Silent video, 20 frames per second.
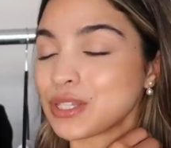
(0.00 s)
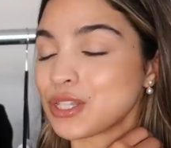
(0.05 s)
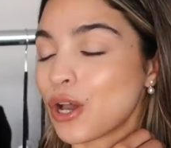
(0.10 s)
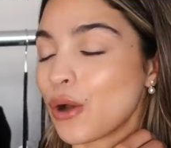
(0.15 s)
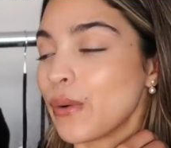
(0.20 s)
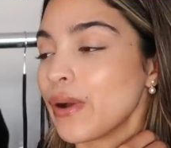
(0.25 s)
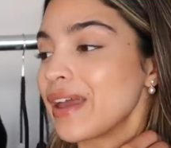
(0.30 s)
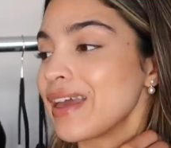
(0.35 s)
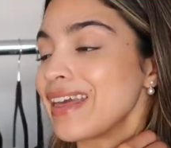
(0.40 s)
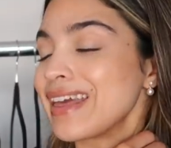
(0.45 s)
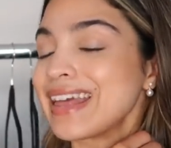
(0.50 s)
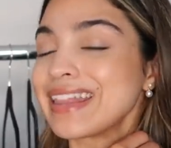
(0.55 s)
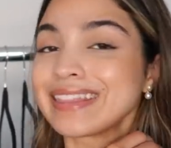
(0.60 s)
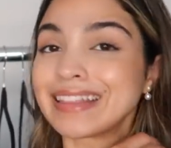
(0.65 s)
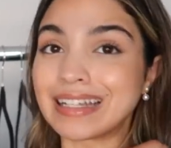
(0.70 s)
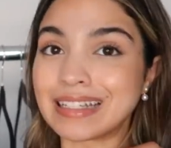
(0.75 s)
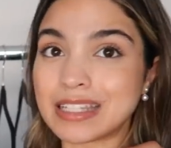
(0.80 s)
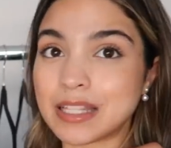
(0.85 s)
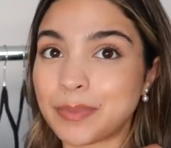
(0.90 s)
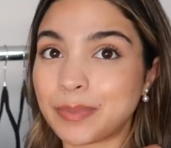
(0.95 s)
So
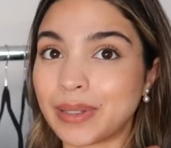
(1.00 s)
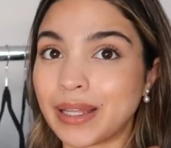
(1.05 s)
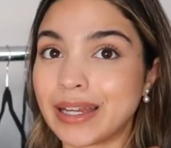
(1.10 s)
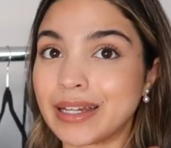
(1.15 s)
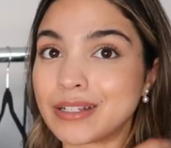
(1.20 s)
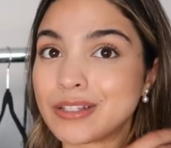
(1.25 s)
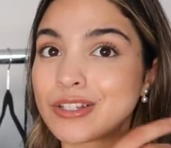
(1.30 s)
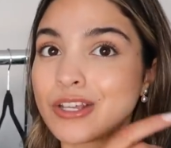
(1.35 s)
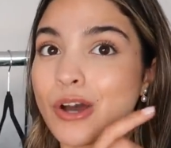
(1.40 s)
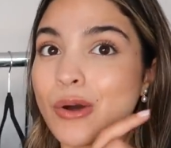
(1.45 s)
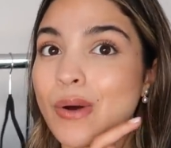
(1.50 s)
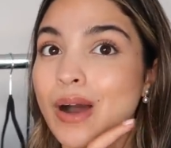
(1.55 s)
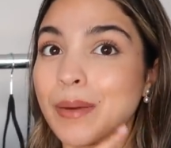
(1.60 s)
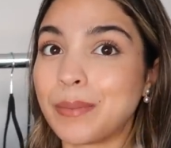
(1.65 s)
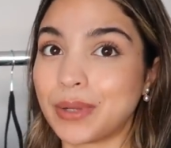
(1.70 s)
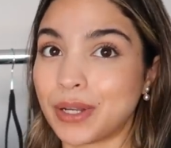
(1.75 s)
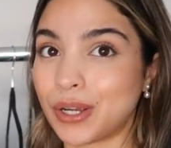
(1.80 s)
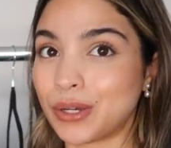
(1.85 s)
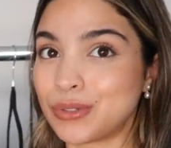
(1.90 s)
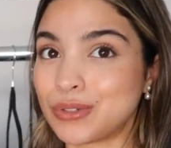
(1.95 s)
that's the plan. So I'm
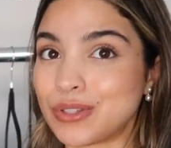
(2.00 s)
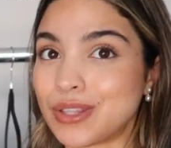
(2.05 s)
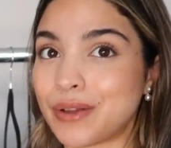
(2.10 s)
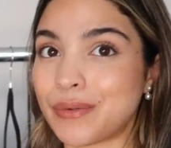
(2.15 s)
gonna go do